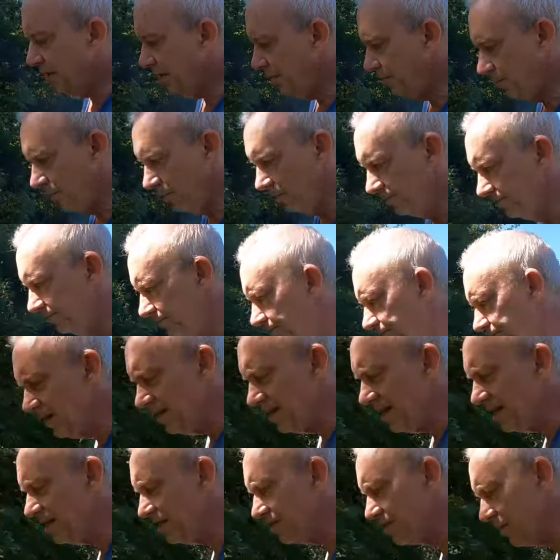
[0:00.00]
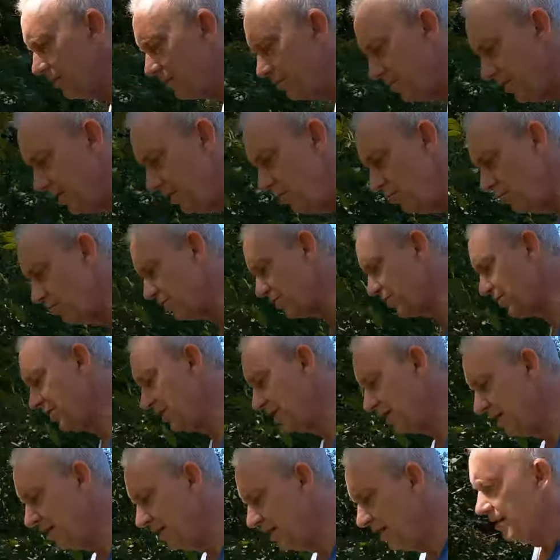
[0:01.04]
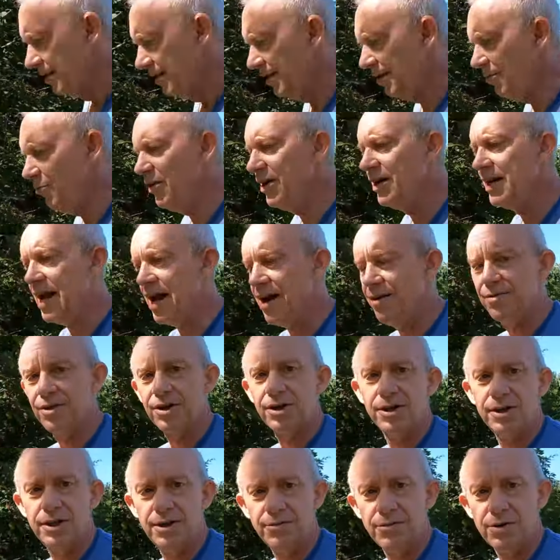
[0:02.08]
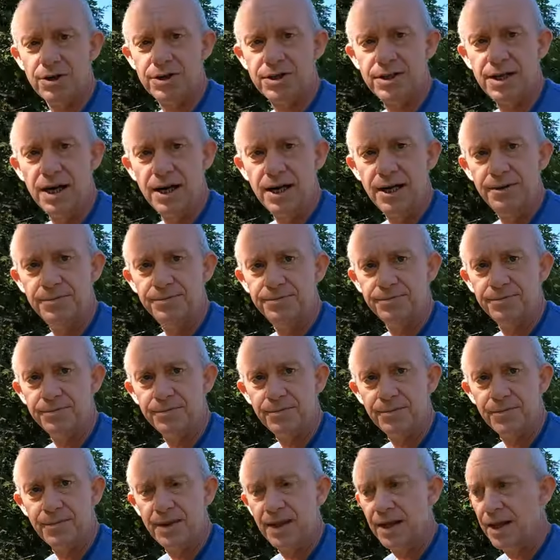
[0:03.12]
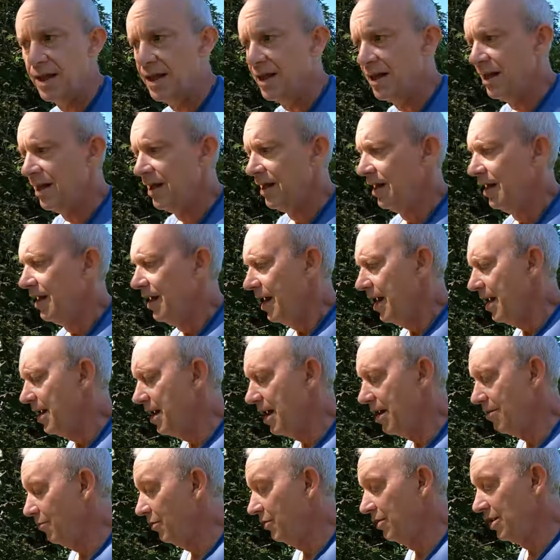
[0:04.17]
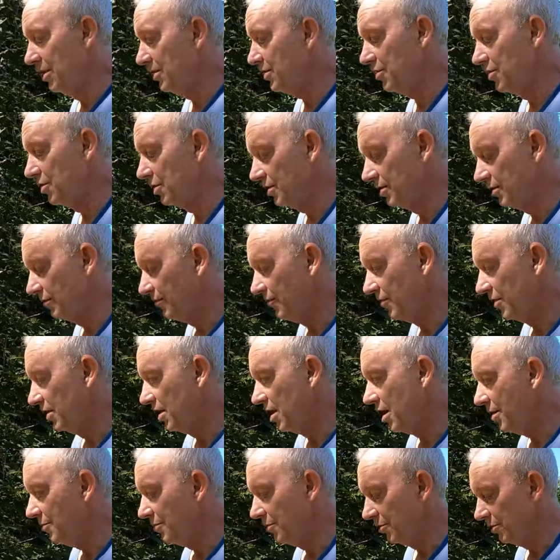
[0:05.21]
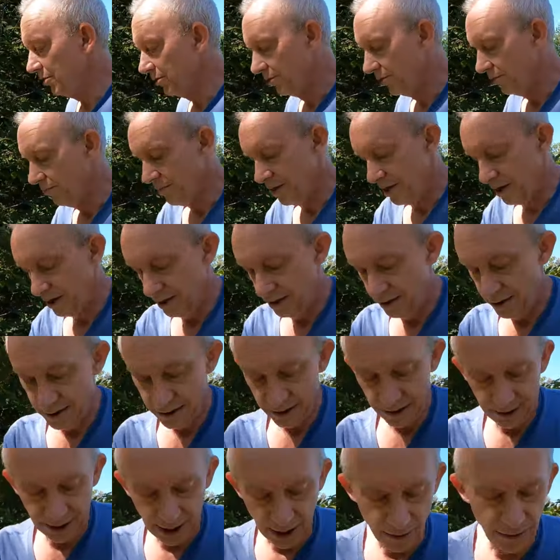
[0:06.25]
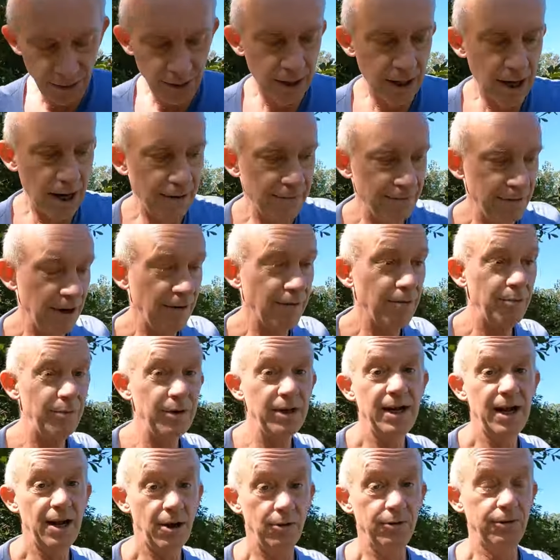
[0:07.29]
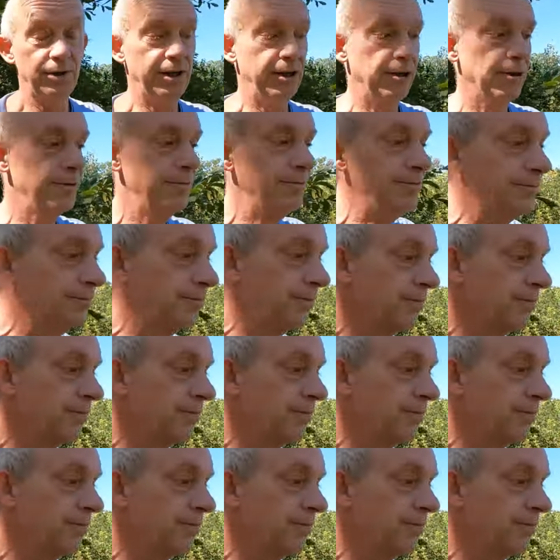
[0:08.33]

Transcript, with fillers: people, that it's abuse. Then we have the carnivorous diet and, and this is just phenomenal to me. Carolyn and I have never been healthier.